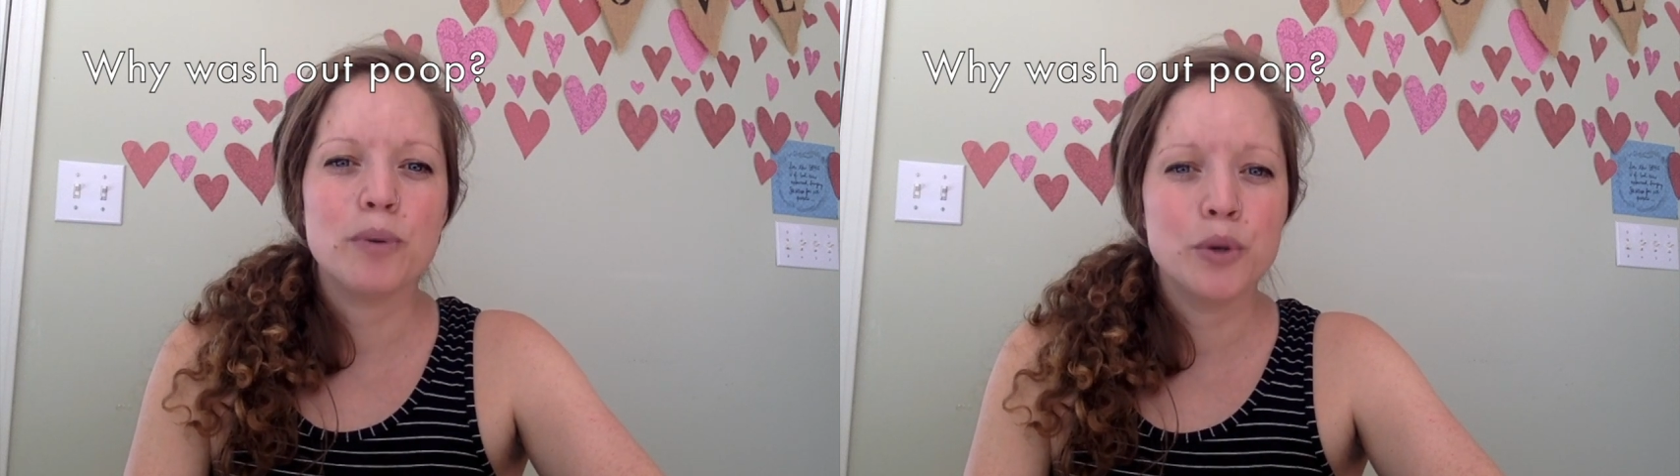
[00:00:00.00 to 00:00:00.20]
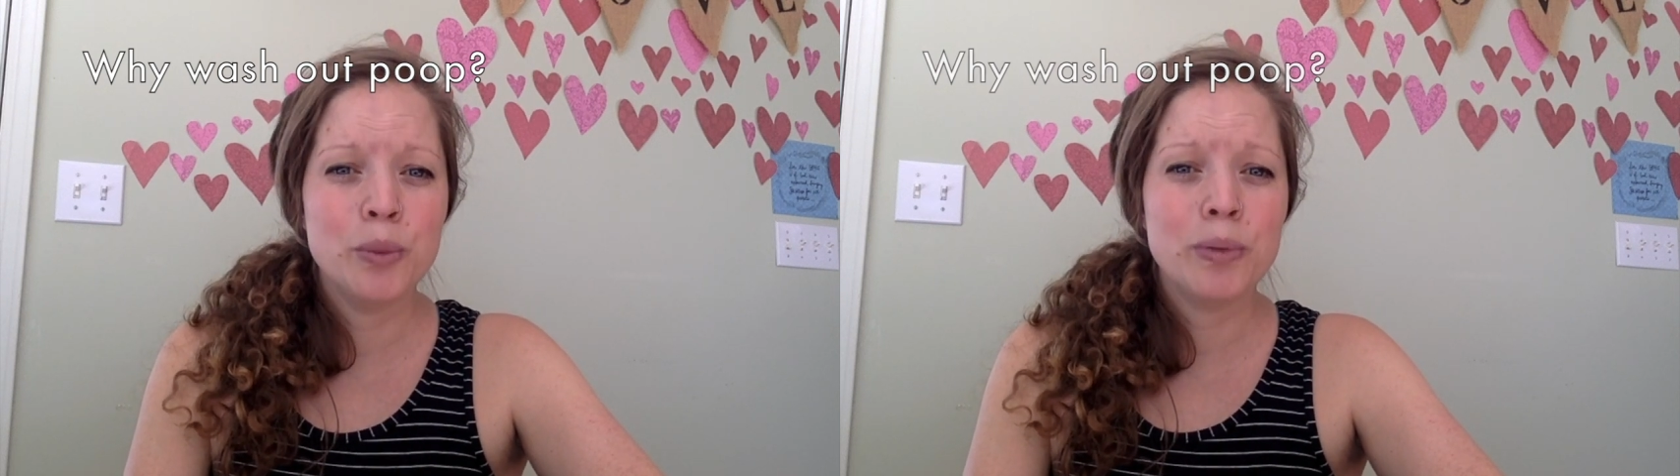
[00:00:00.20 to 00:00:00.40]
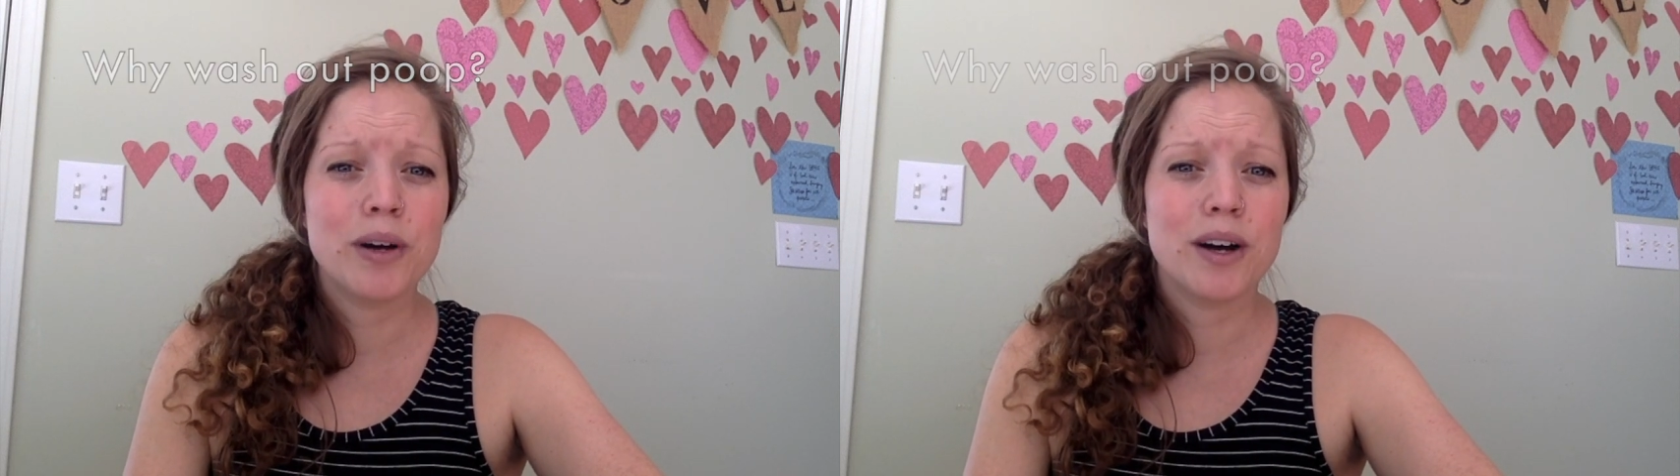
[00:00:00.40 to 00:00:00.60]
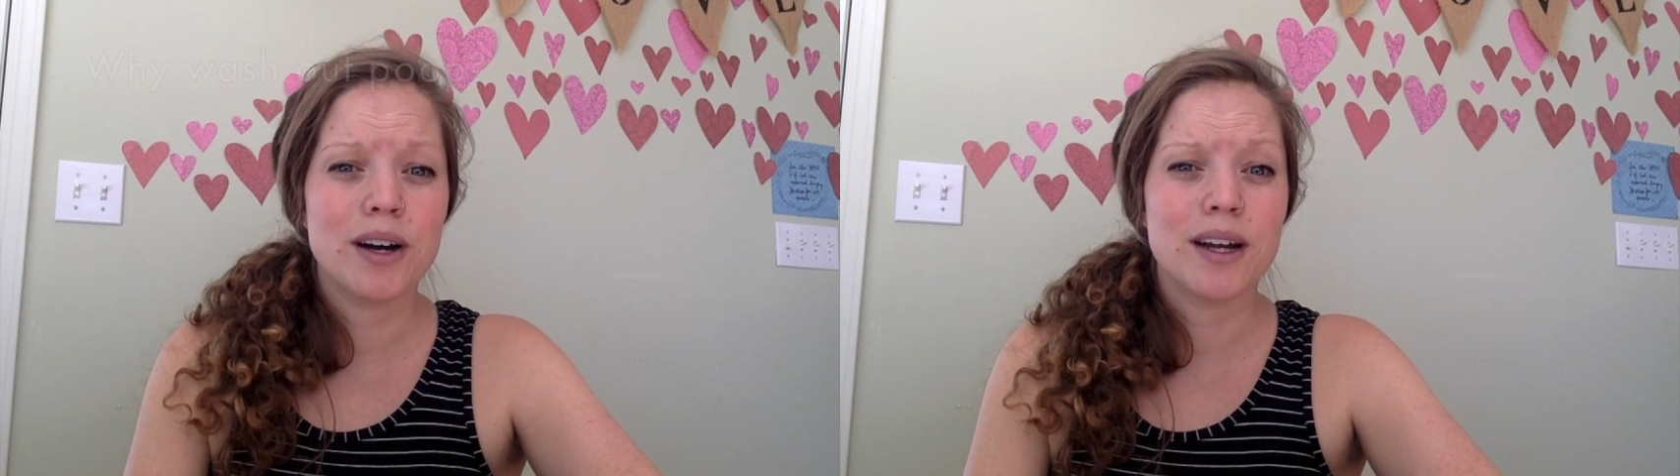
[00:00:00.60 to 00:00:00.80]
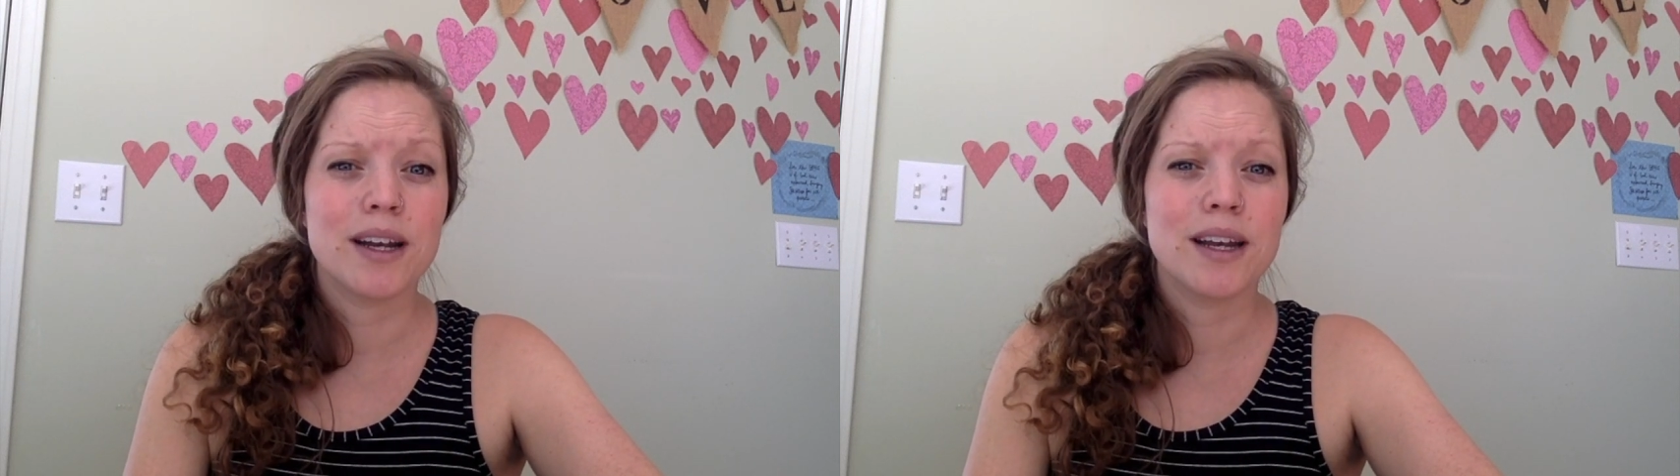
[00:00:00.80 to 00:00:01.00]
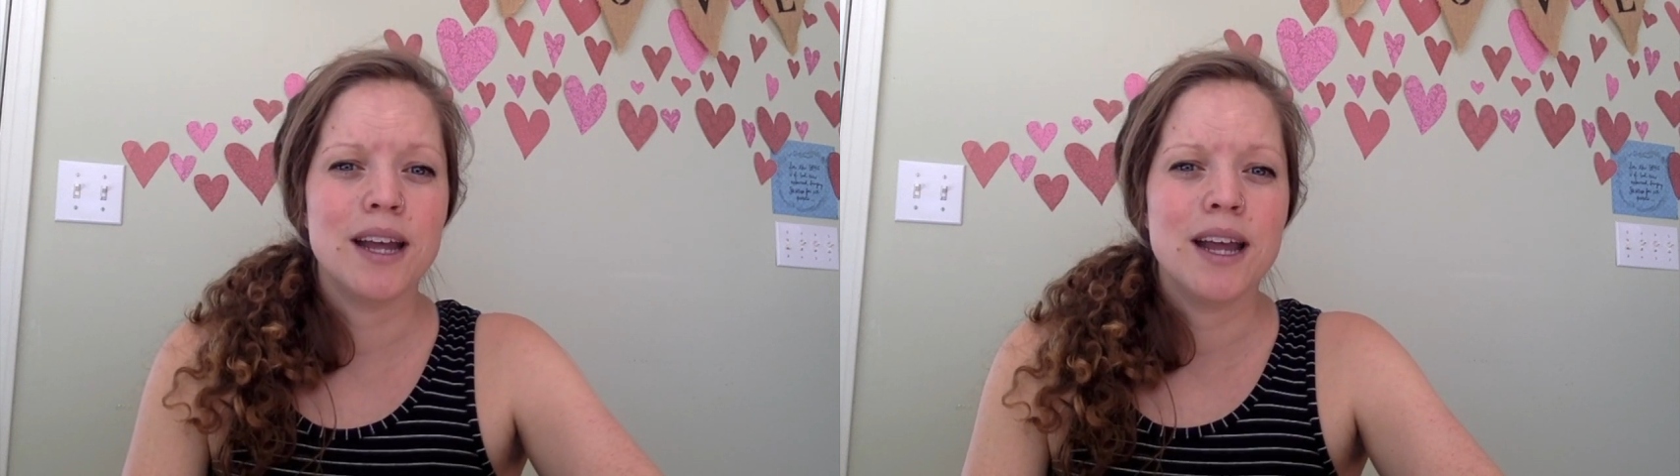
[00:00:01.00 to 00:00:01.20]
poop on